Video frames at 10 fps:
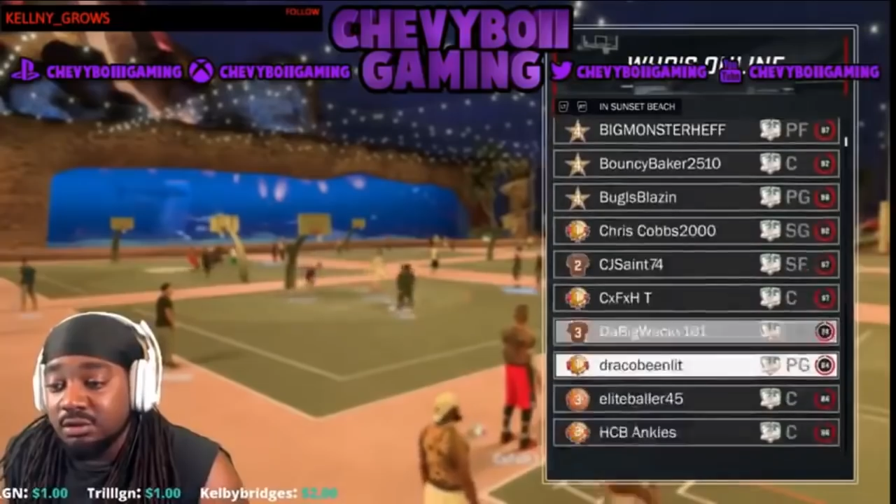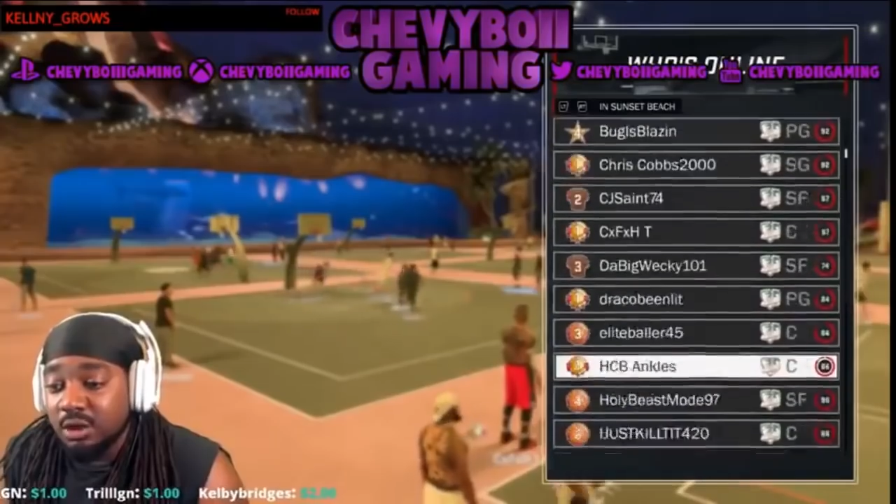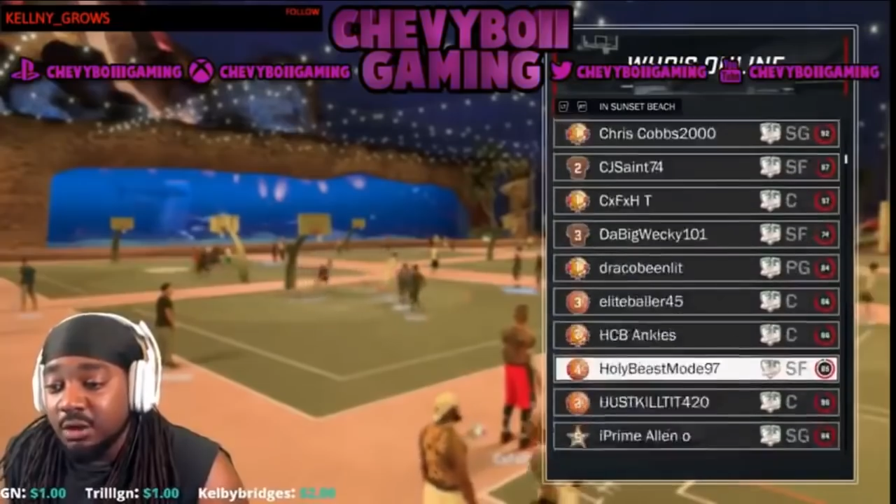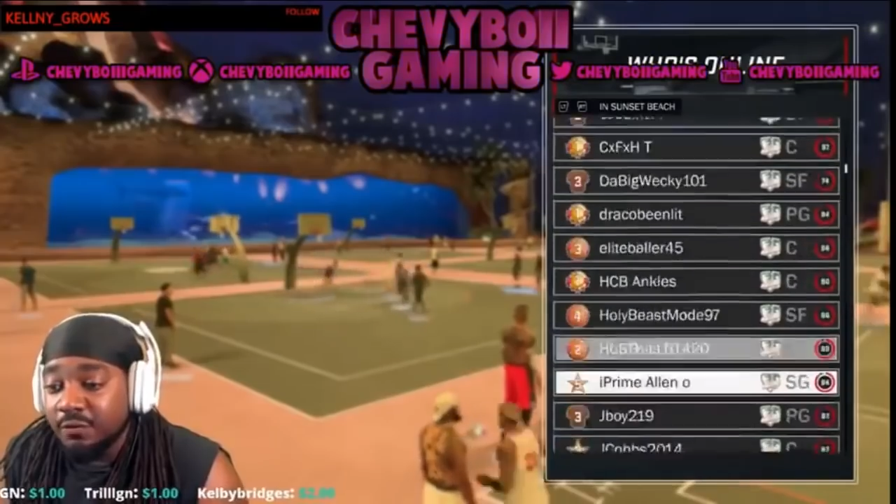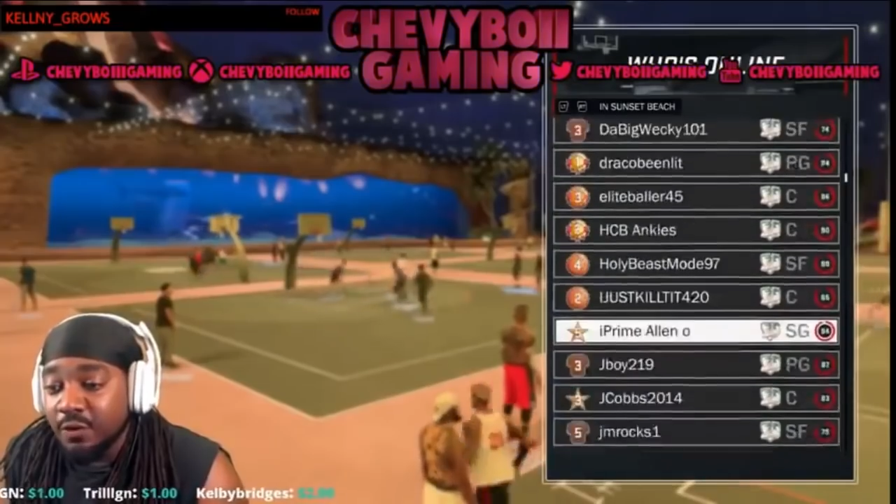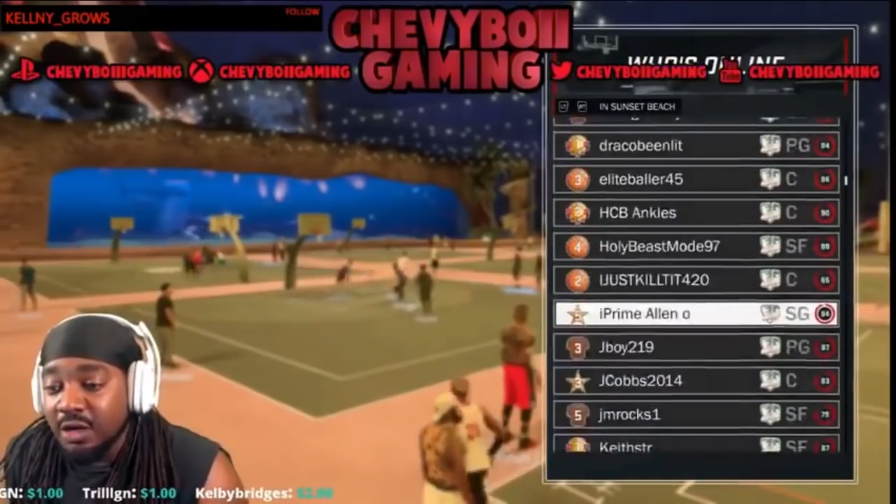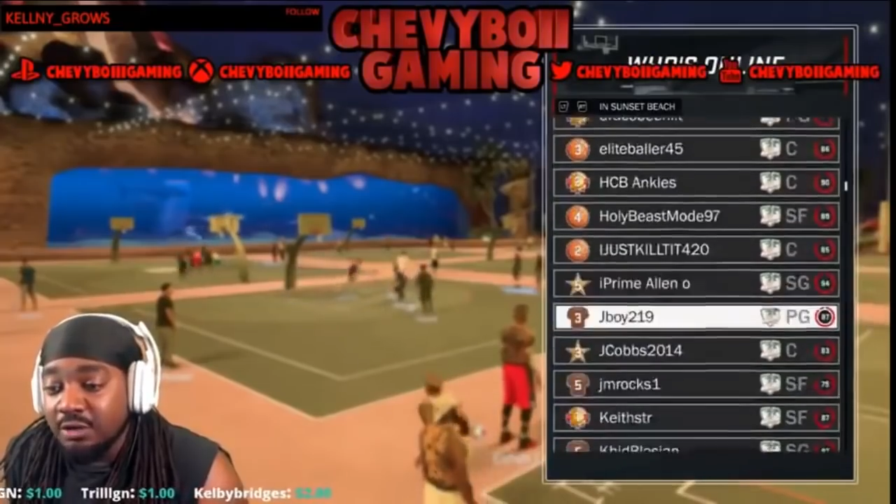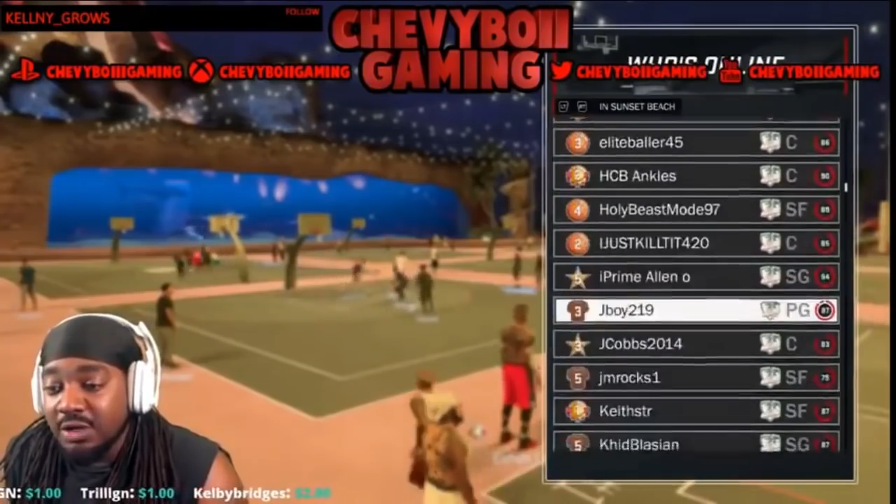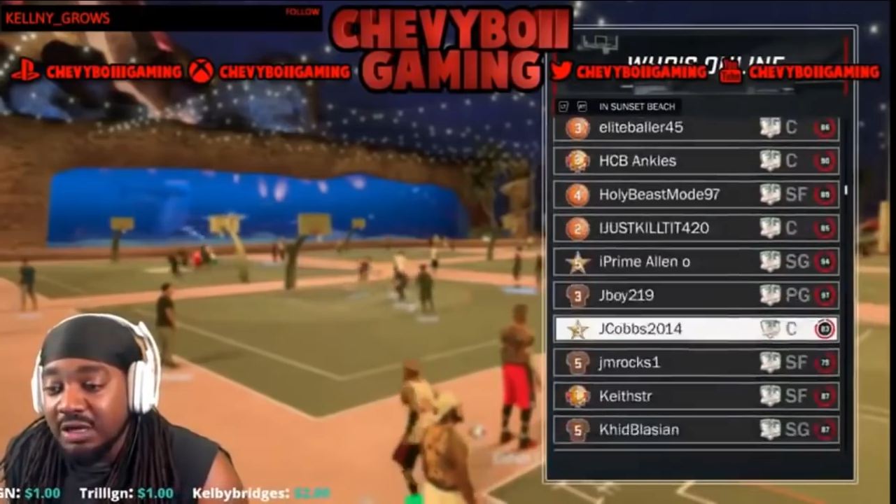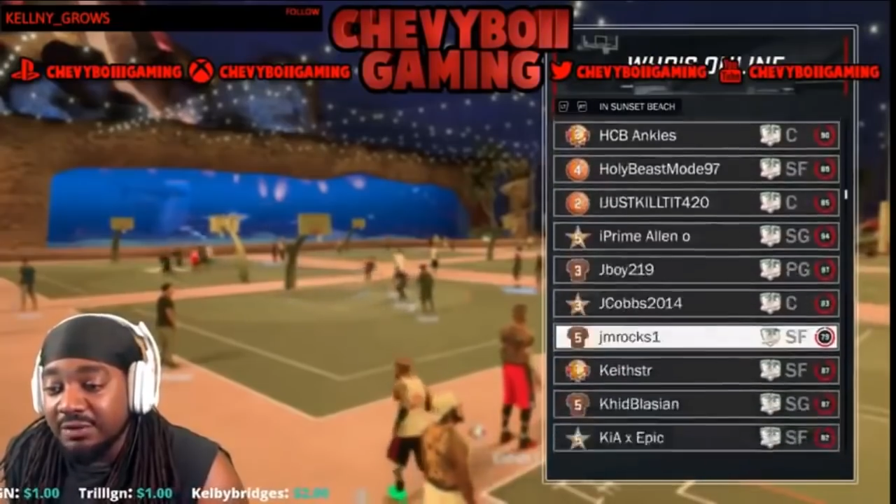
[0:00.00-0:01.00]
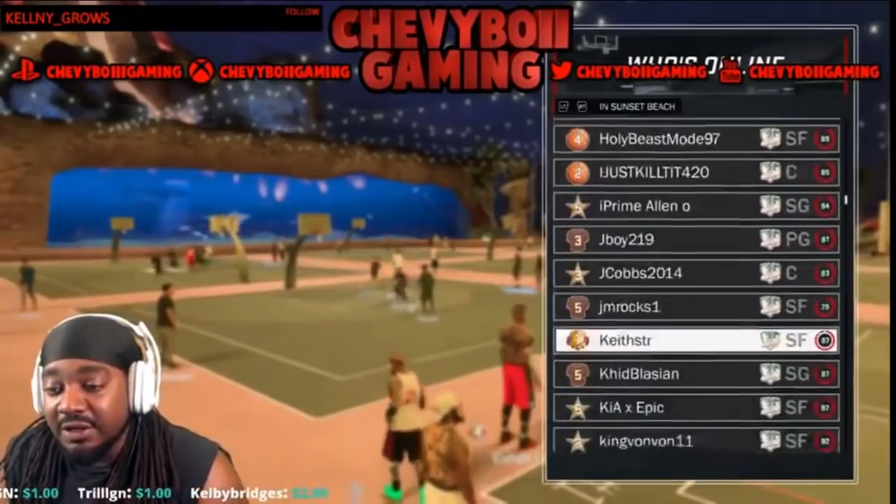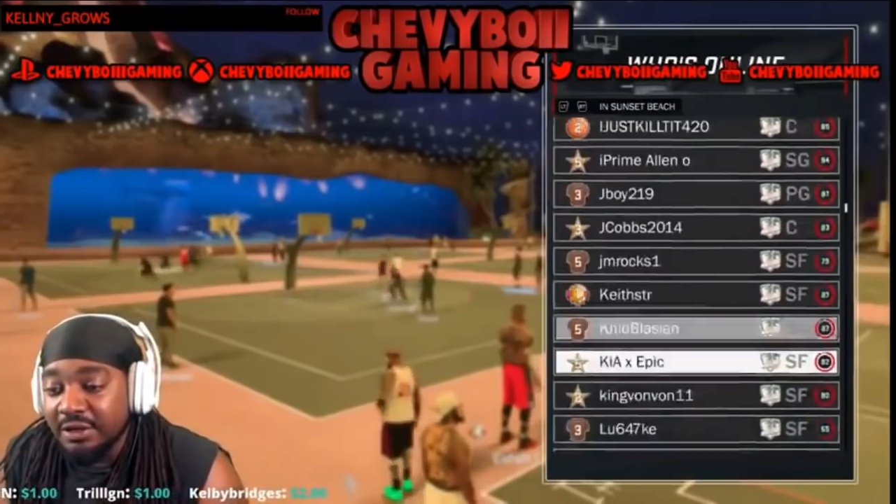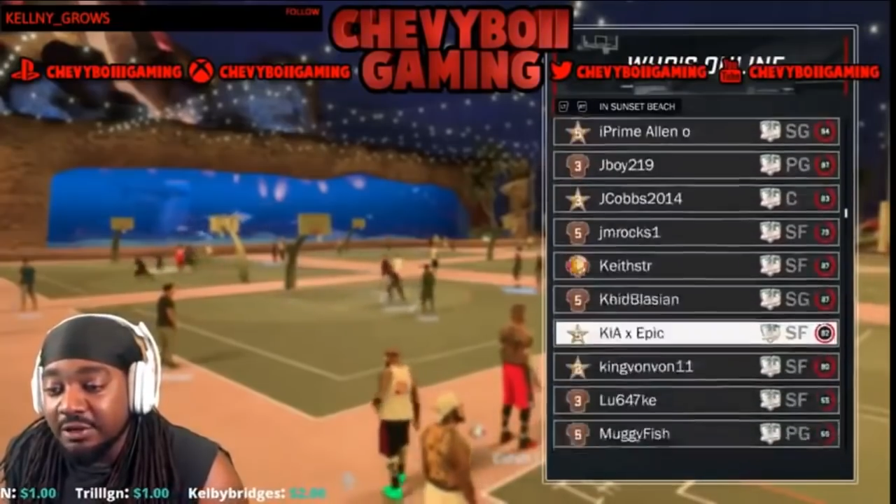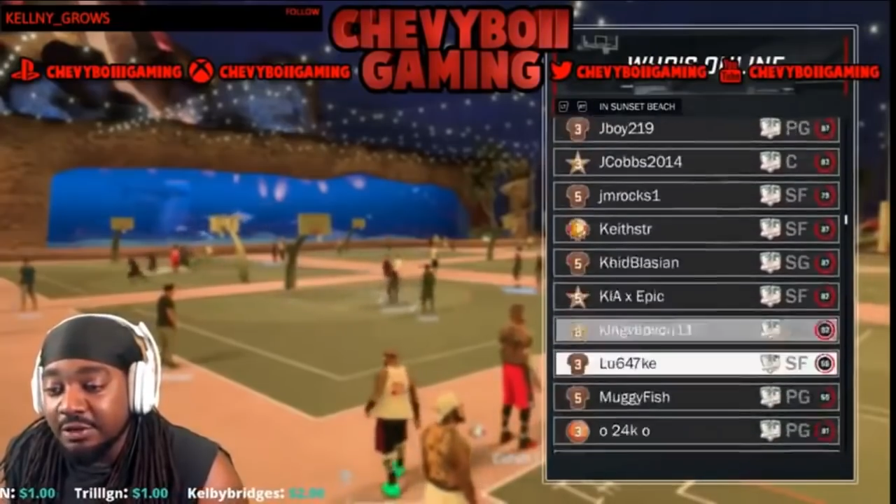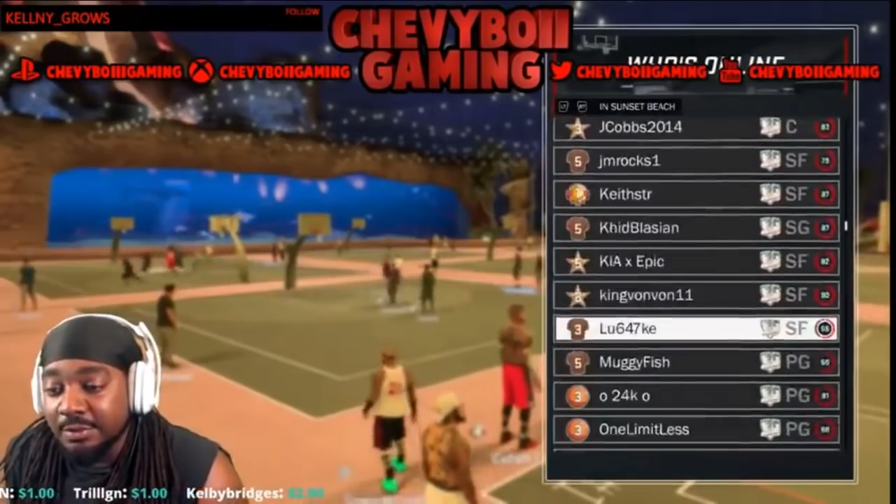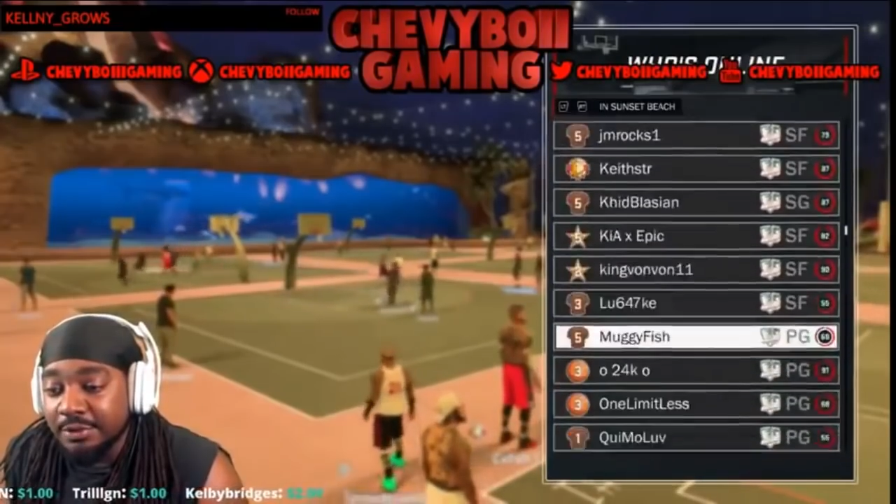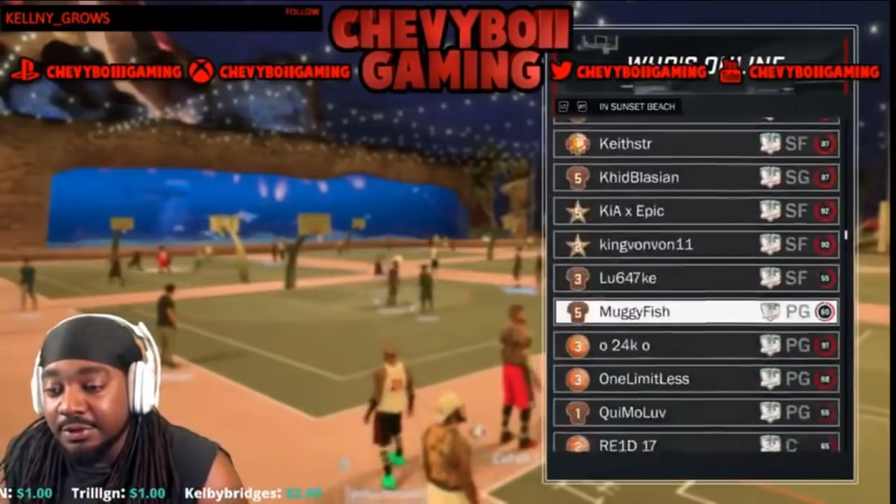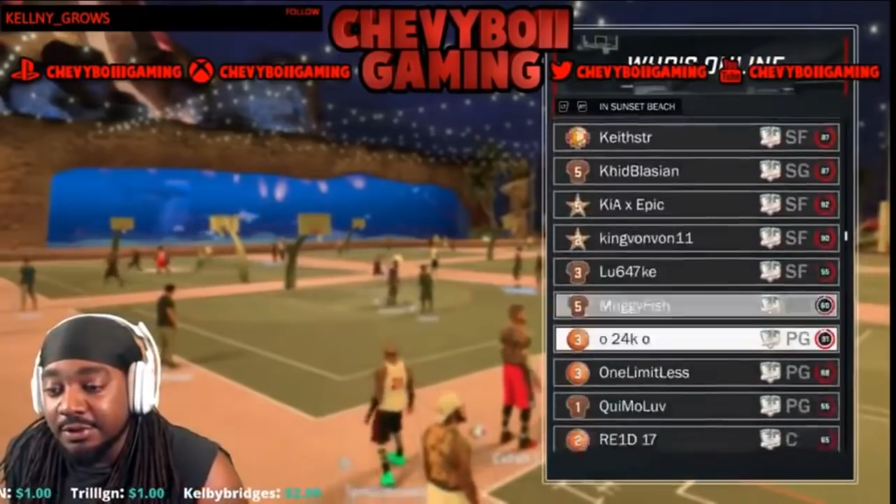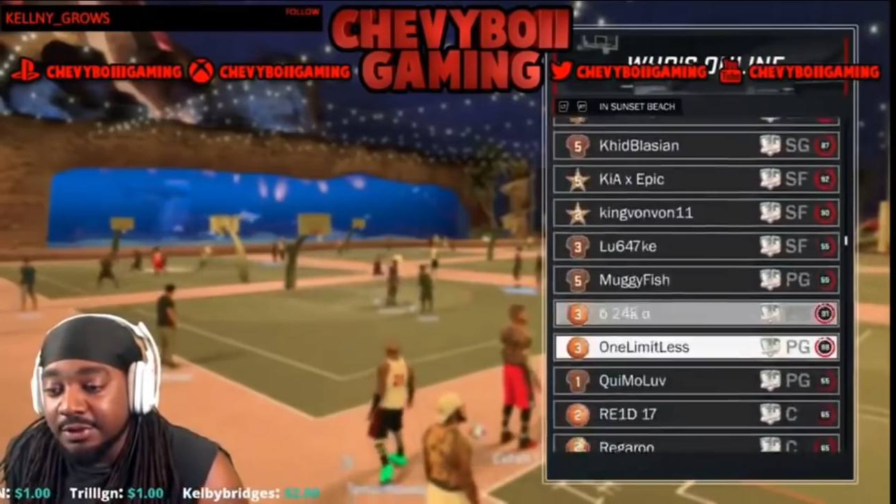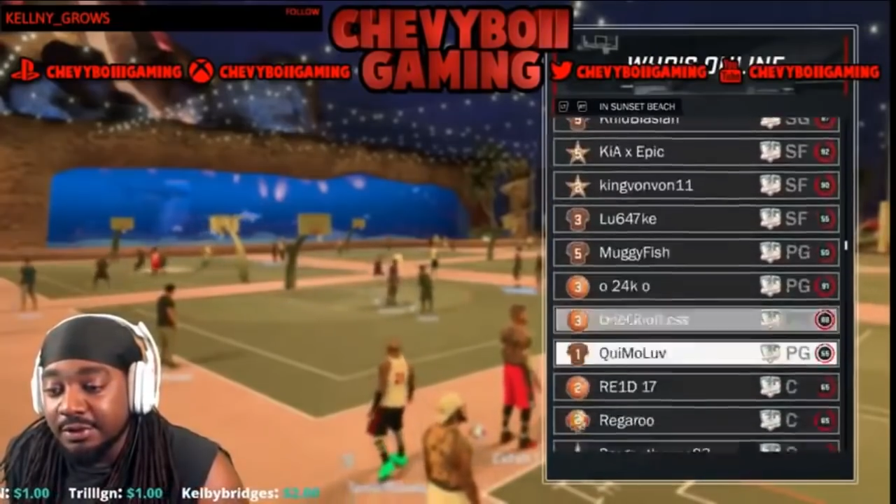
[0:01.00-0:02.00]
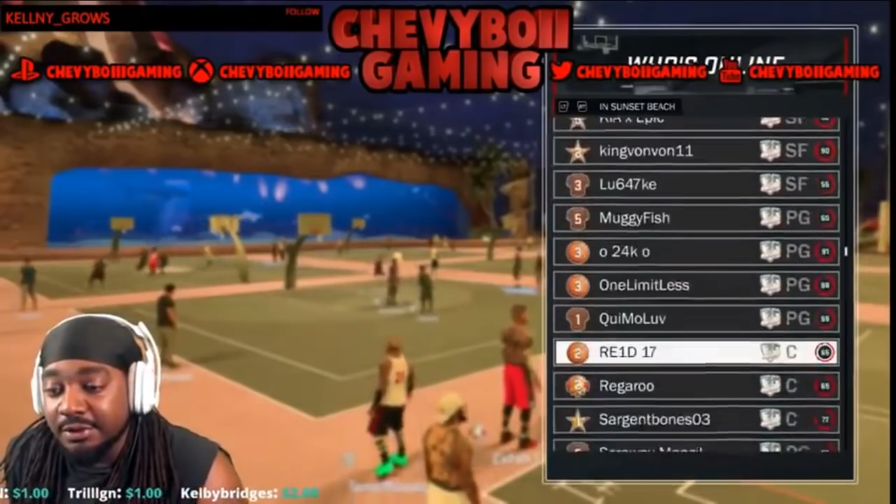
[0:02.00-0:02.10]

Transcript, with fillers: Oh, Fuego not even in here no more.